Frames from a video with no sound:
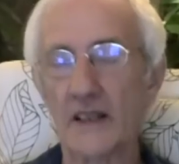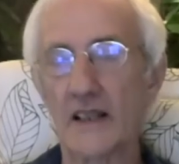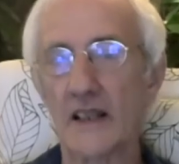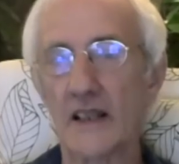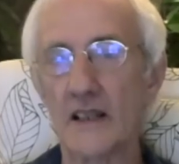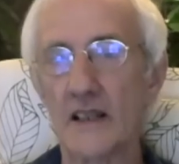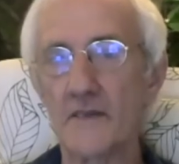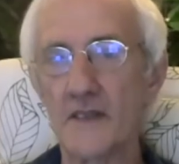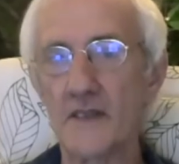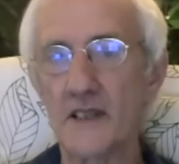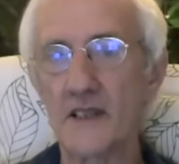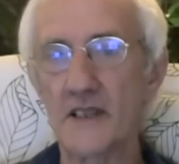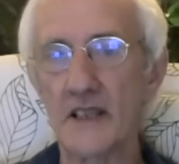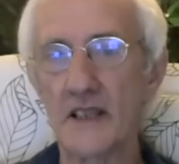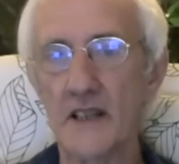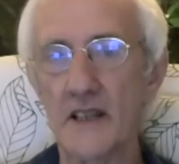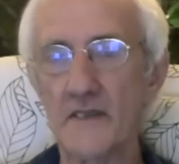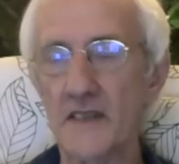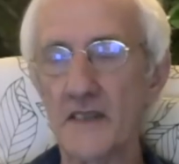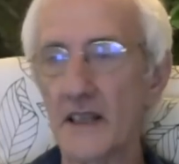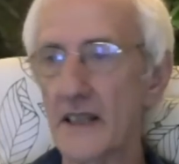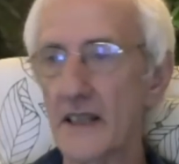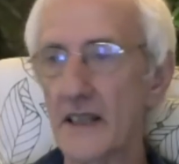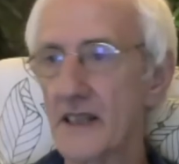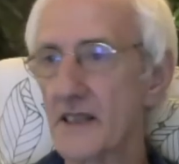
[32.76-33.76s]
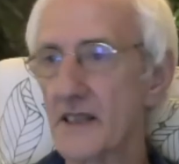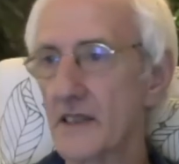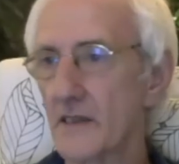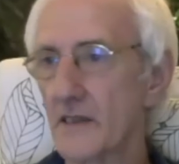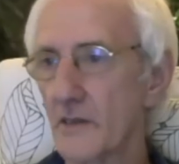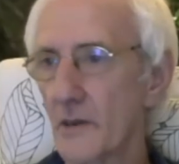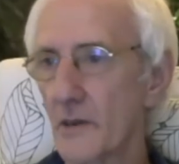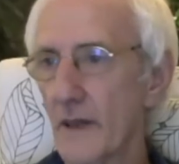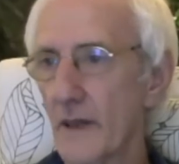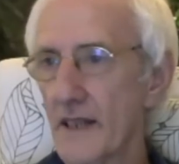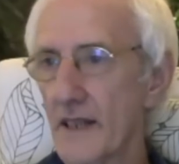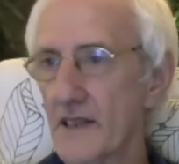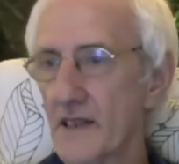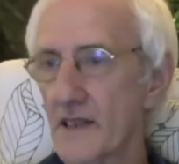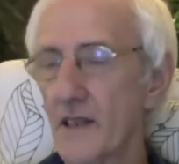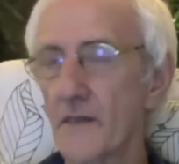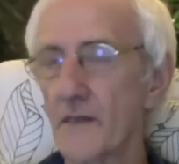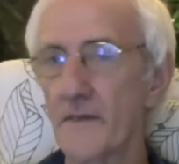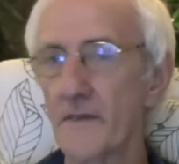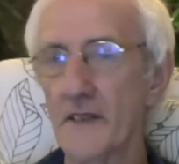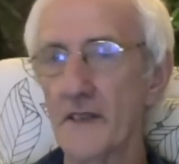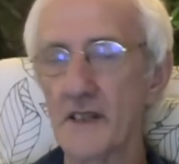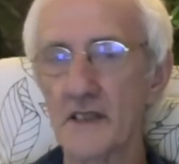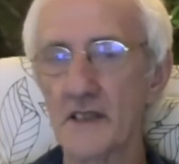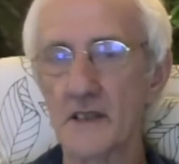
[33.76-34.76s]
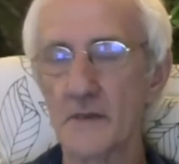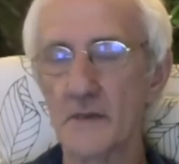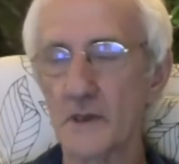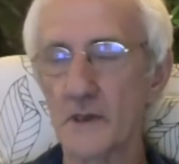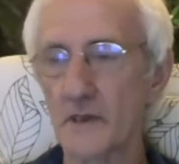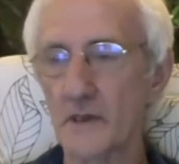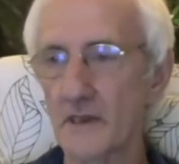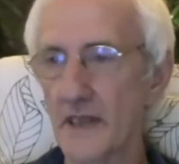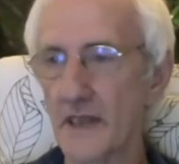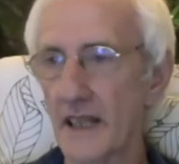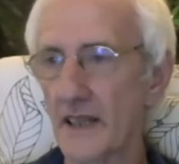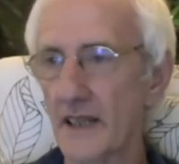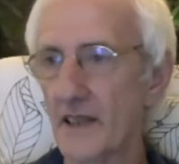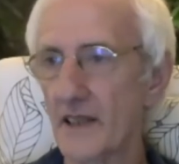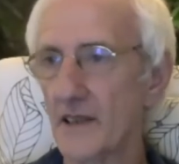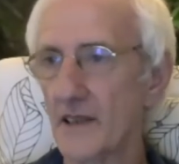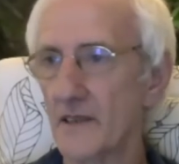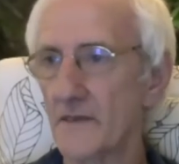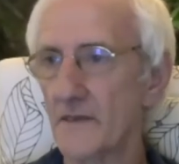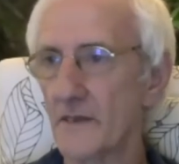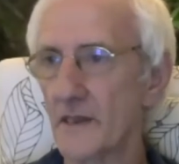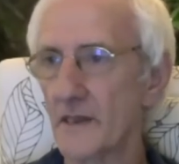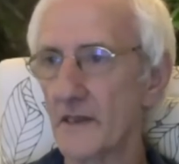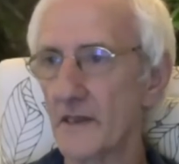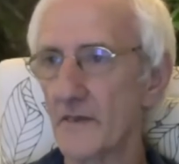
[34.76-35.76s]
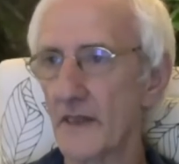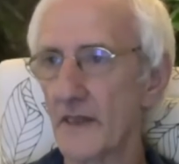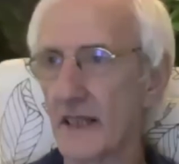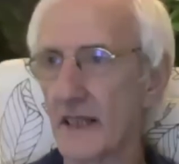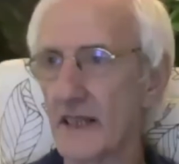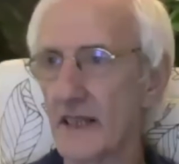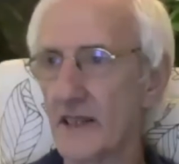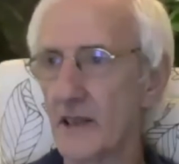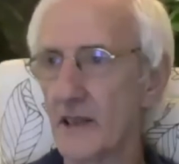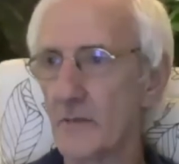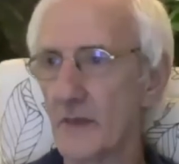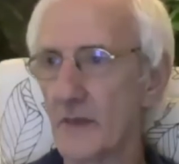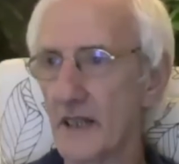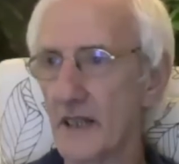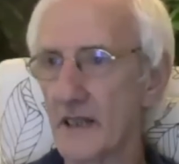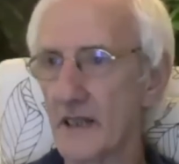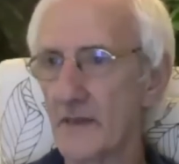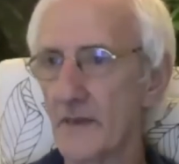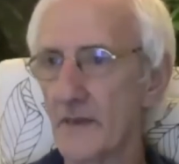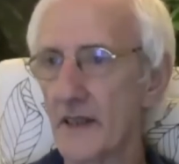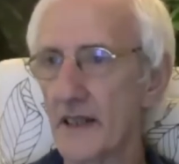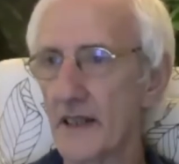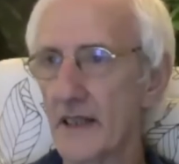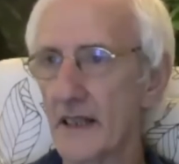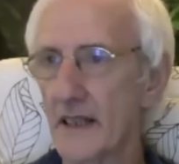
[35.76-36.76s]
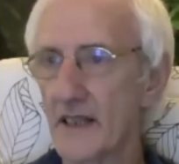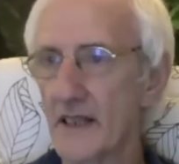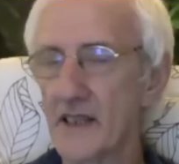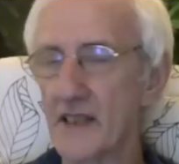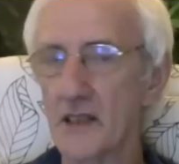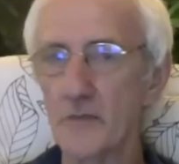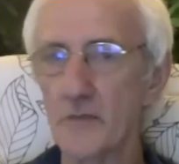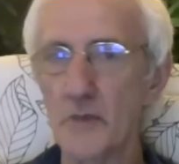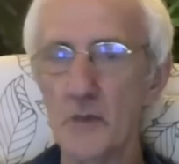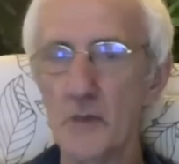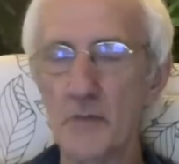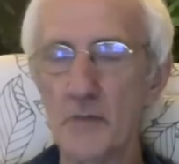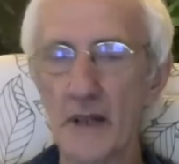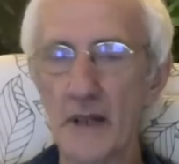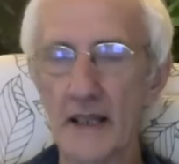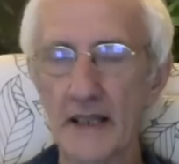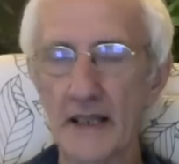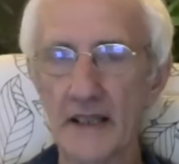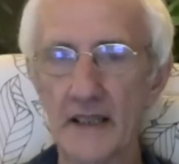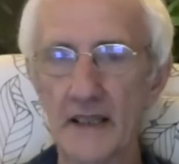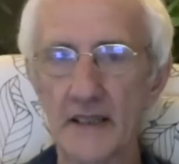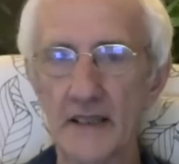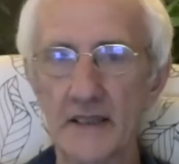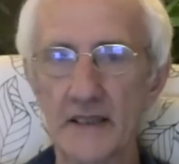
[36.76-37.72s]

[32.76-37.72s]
I've received a list of questions. So first of all, thank you for inviting me. It's very nice to be back.